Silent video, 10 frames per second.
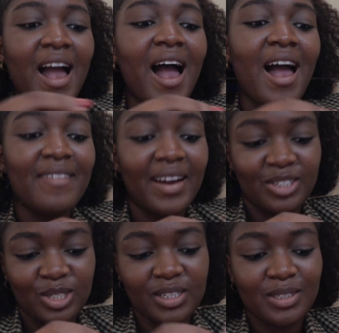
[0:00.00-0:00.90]
I've
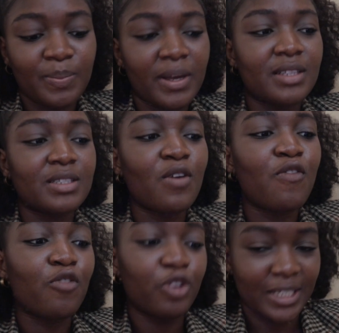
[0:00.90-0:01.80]
actually spent
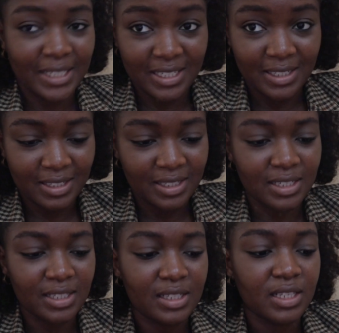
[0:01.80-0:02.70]
14 cedis.